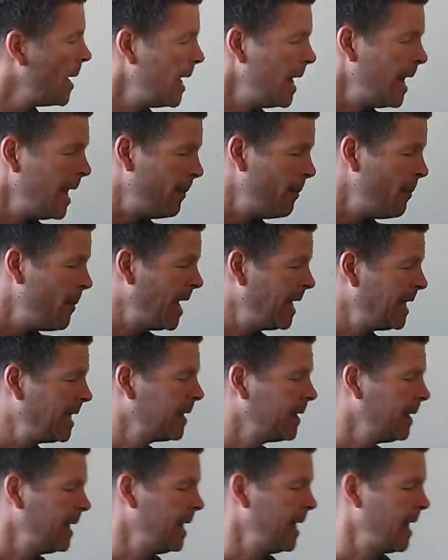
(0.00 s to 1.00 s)
It
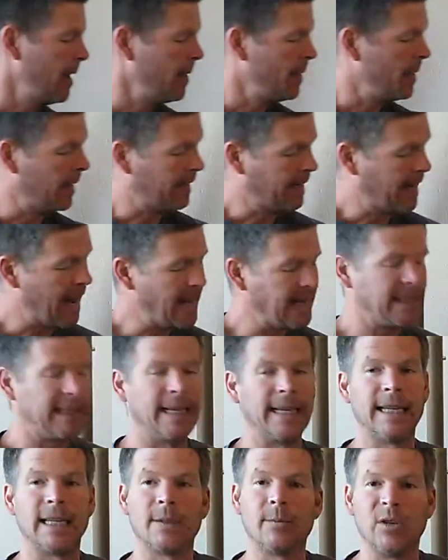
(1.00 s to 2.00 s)
basically, the
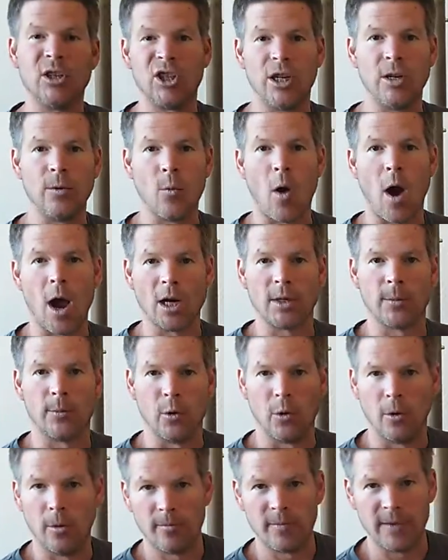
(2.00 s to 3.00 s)
casing is machine
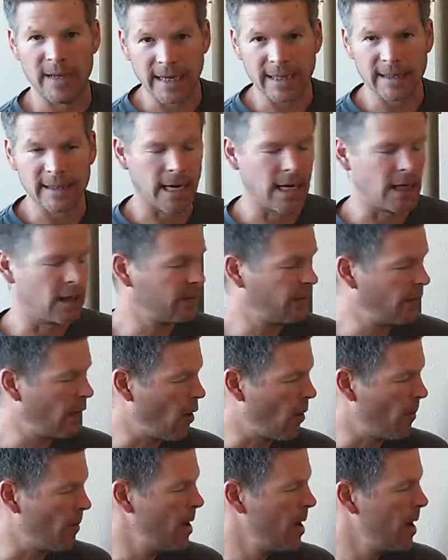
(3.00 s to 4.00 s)
washable. The inside is
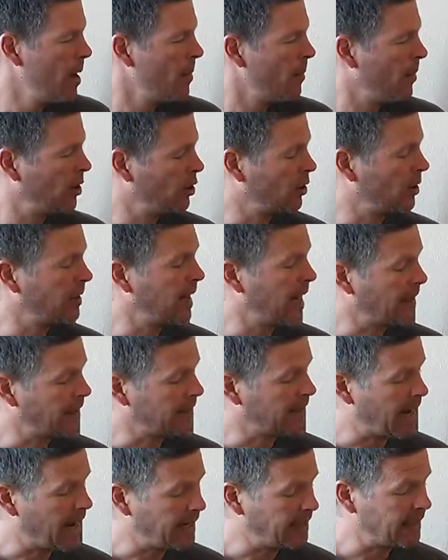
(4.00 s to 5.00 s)
foam, but you can take the
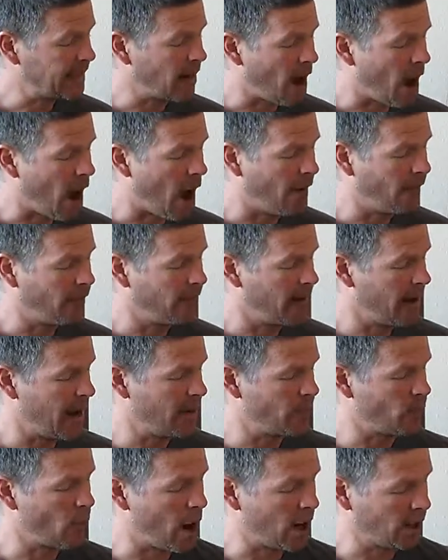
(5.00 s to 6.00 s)
casing off
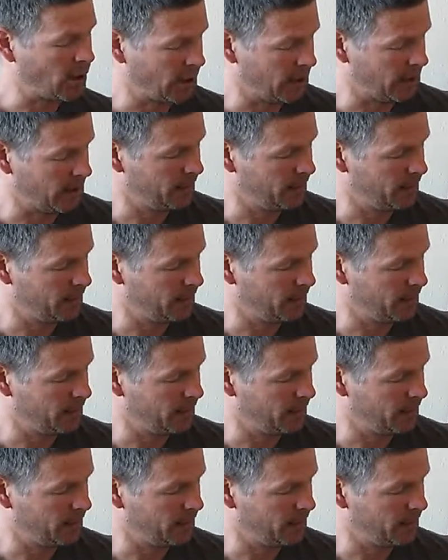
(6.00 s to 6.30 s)
and wash it.